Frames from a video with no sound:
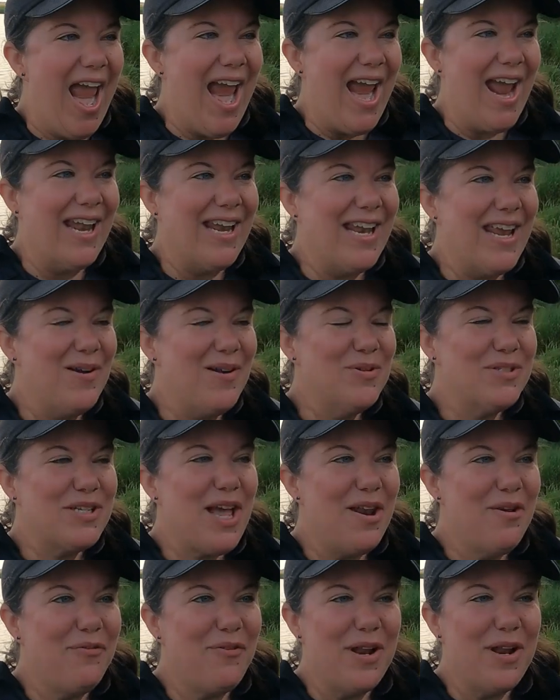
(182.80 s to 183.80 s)
And it
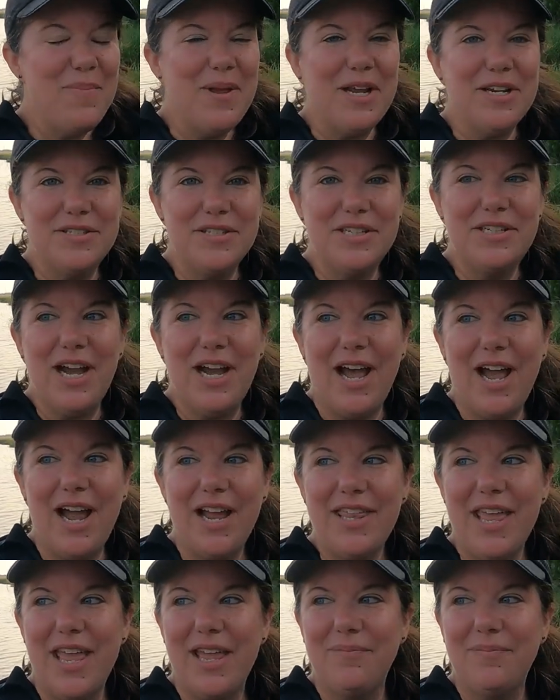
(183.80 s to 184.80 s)
was kind of funny because the
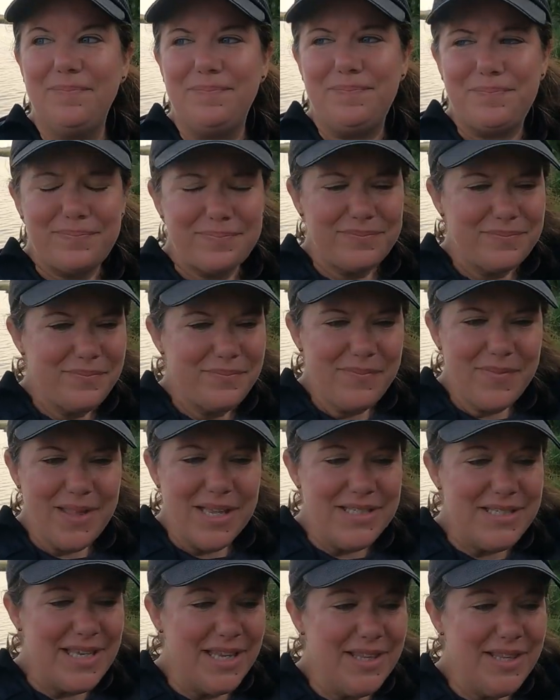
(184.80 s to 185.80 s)
guy that
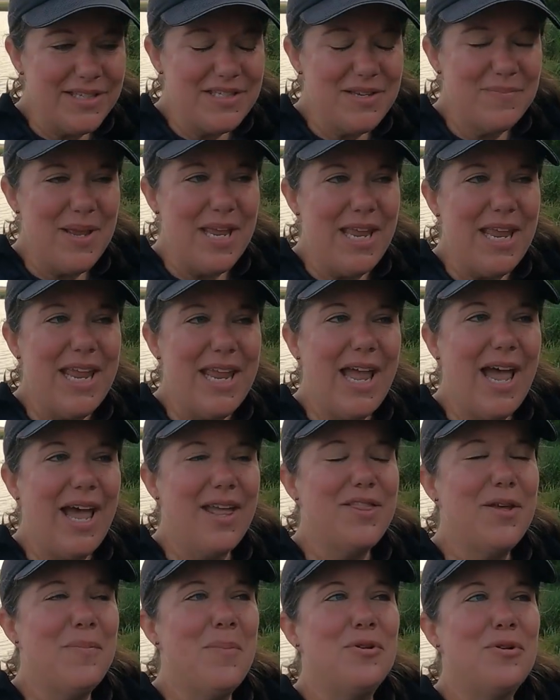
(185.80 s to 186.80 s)
said that to me, he
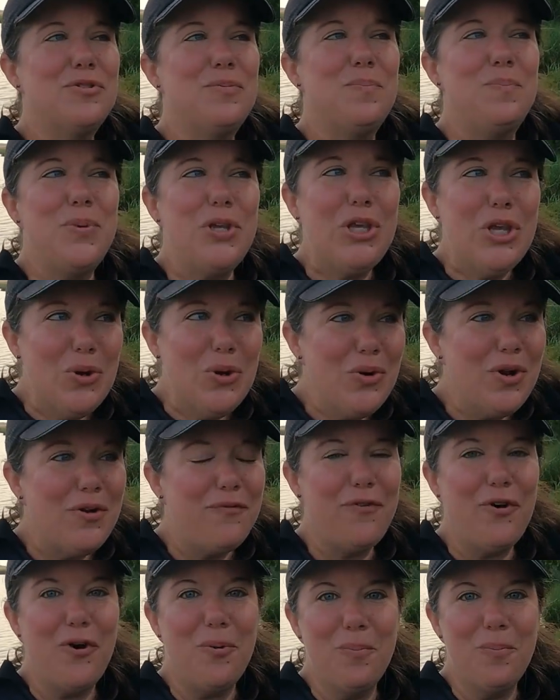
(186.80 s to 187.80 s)
had the most
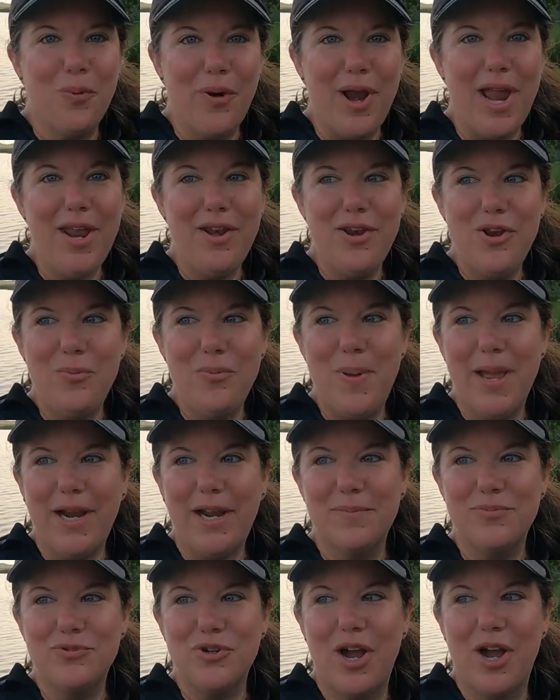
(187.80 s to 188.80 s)
beautiful brand new
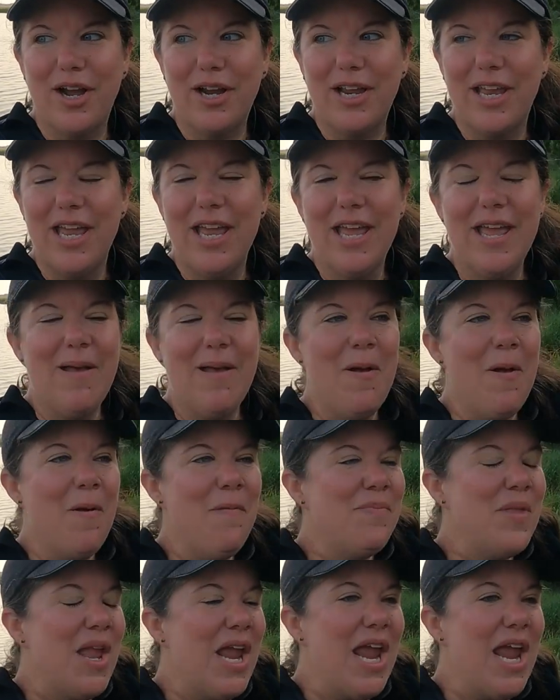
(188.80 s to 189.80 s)
pickup truck.
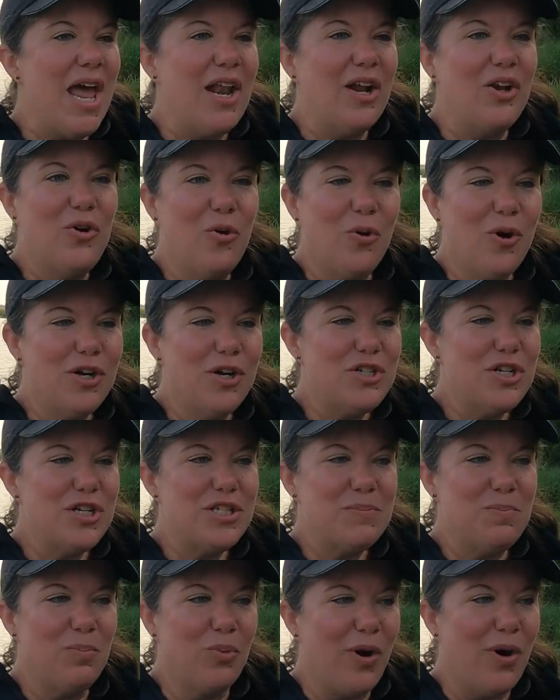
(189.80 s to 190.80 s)
He had a
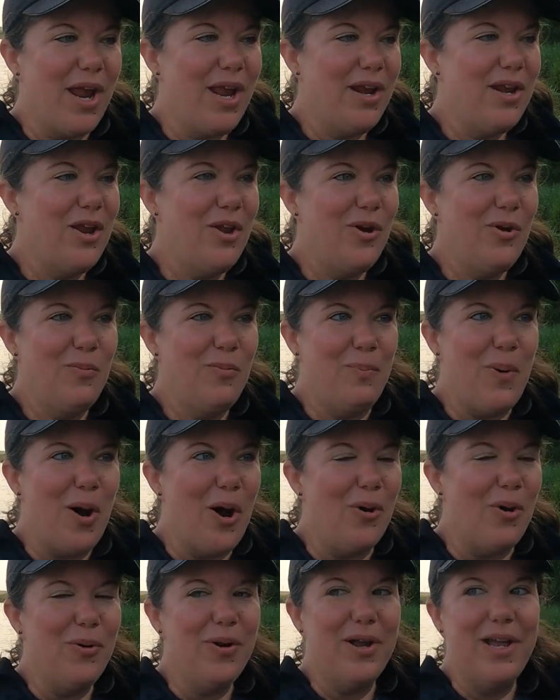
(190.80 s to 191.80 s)
gorgeous brand new
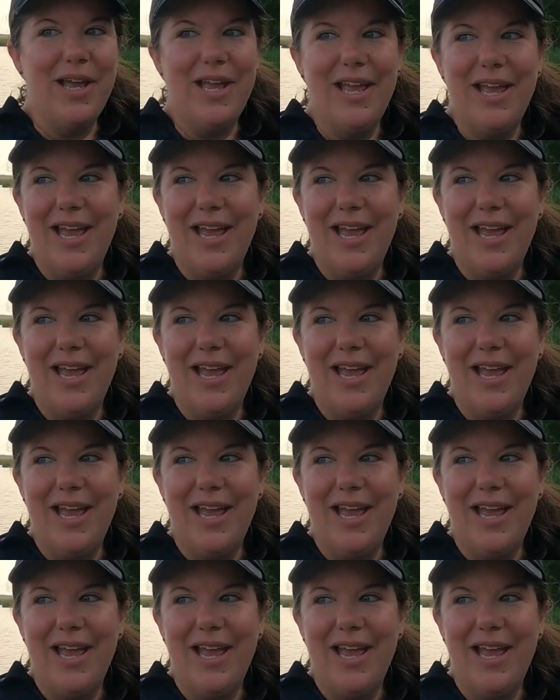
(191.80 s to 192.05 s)
boat,